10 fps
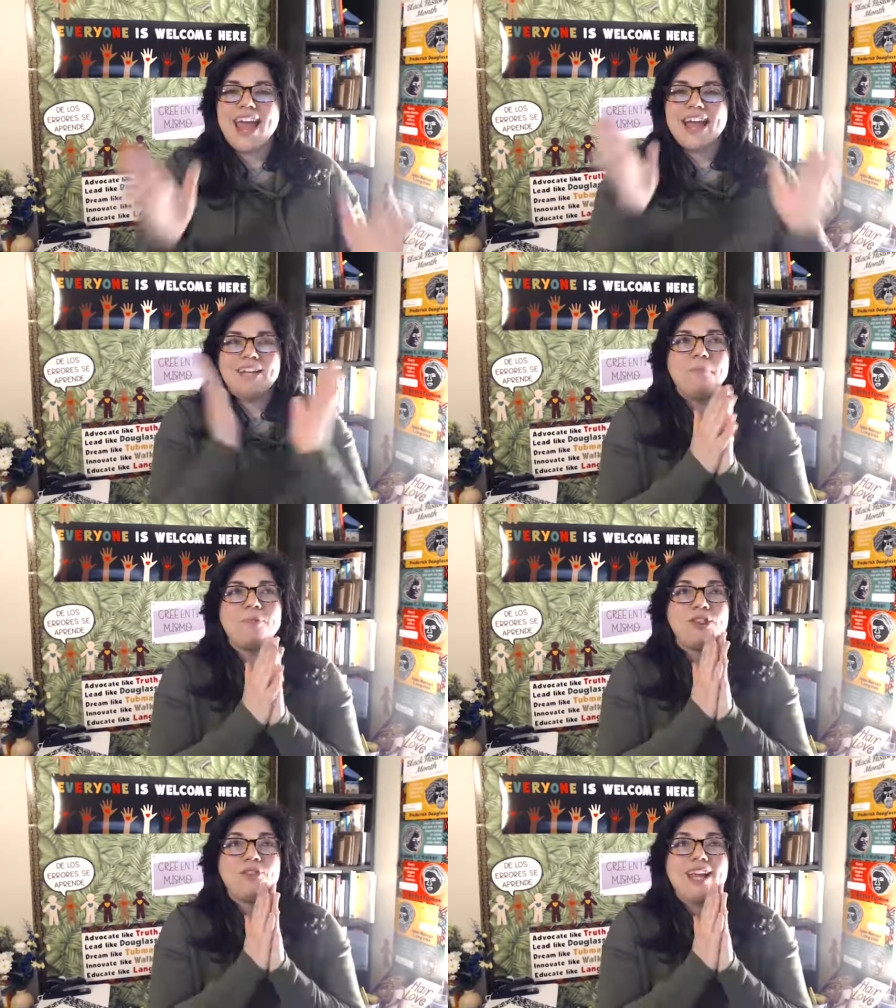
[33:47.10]
And
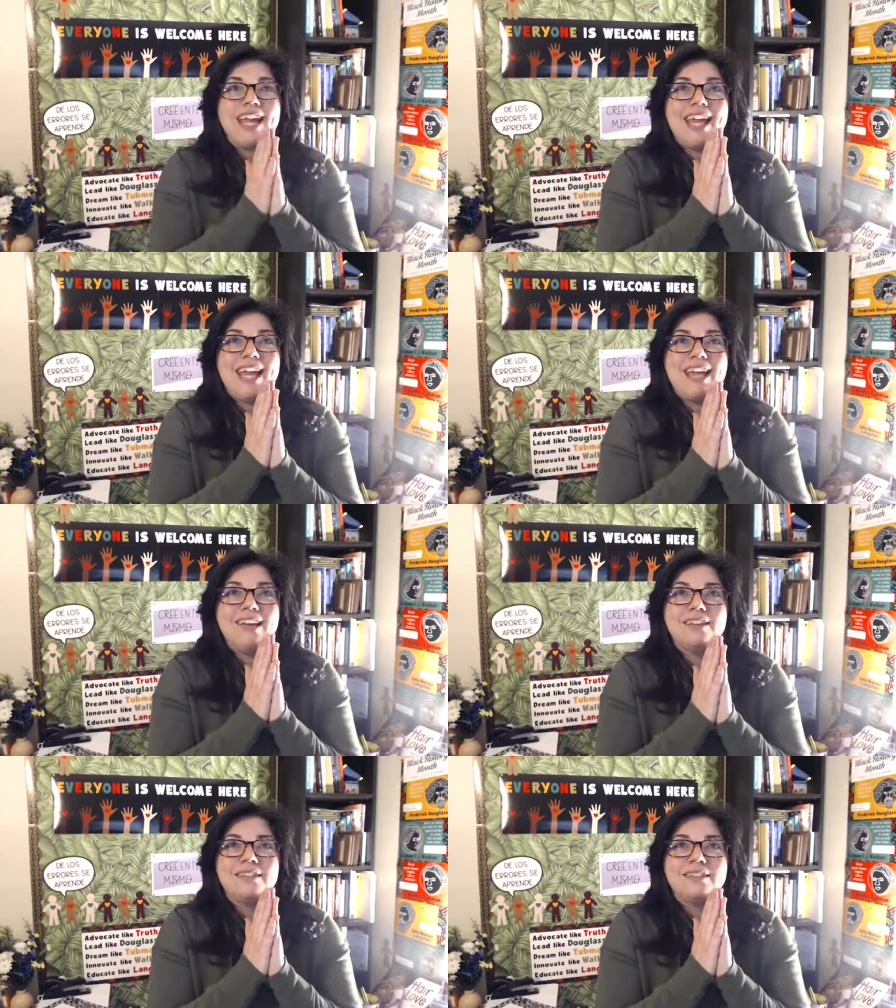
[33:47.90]
number three,
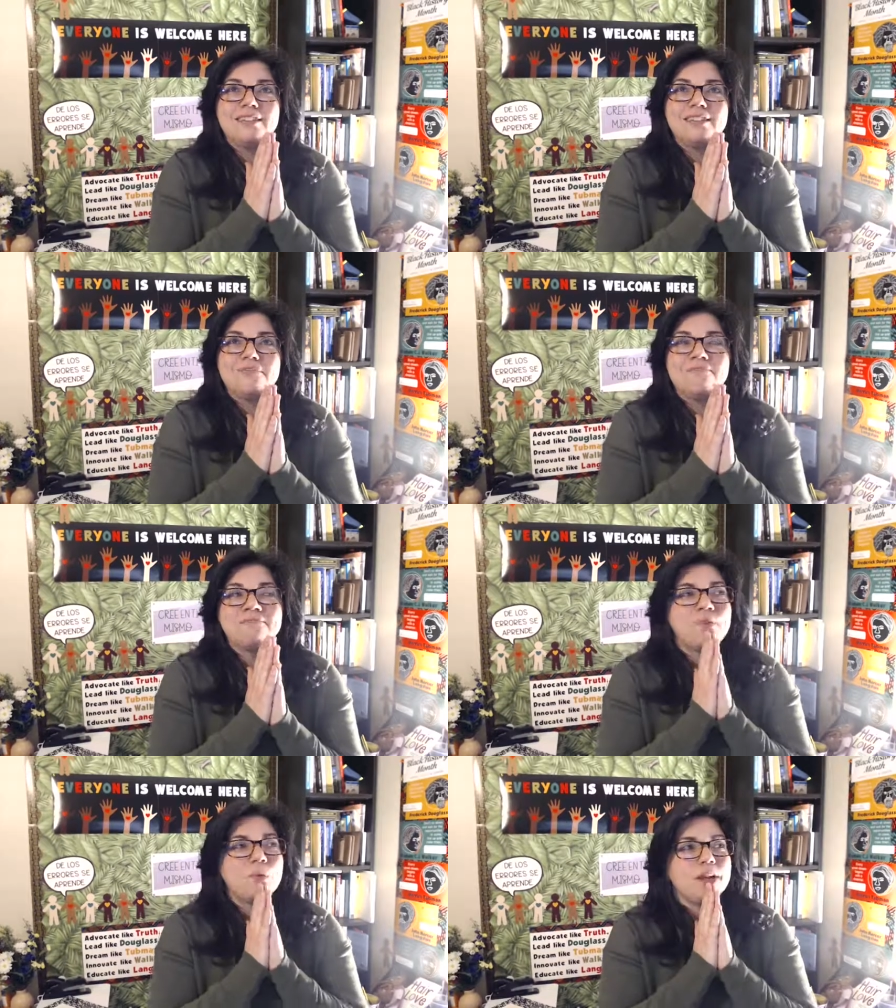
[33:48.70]

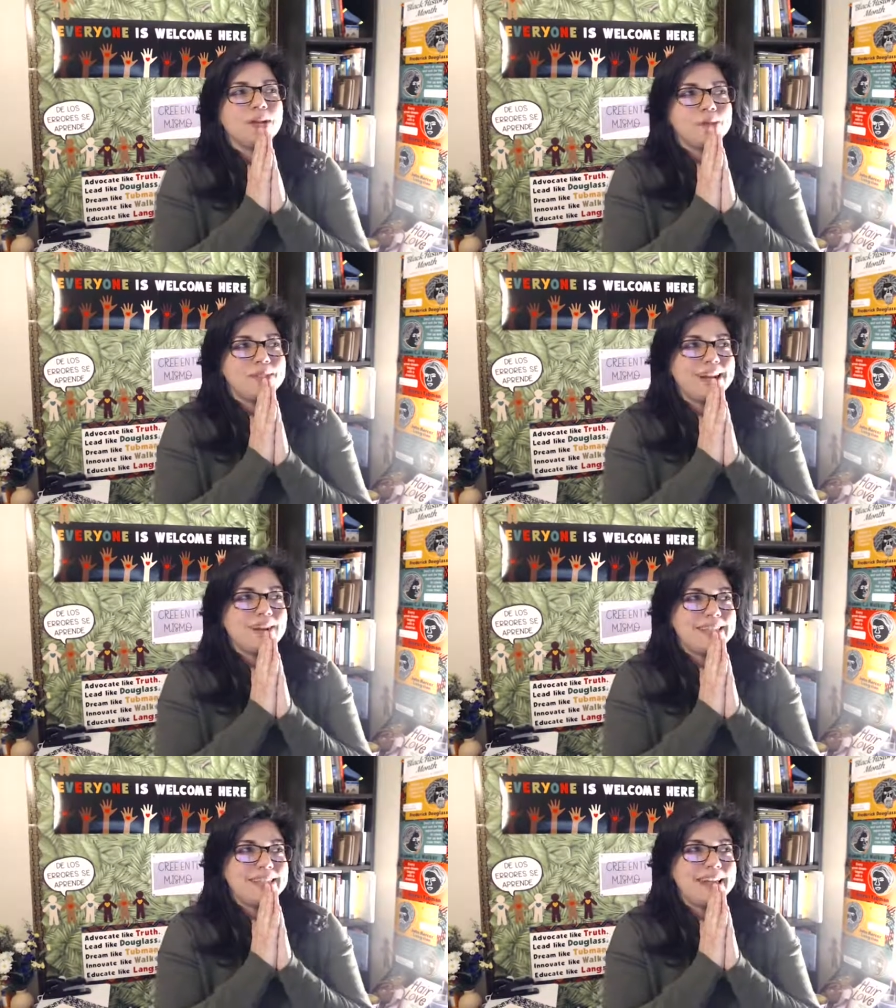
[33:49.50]
what else was I
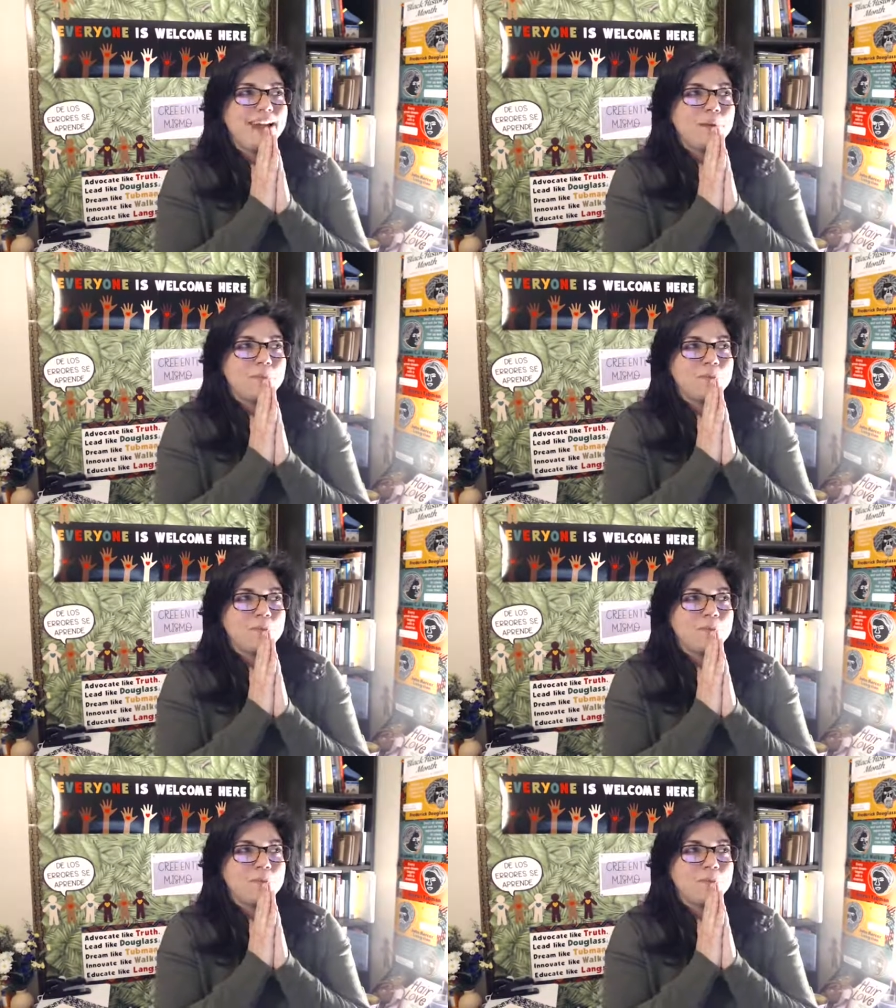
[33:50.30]
going to say?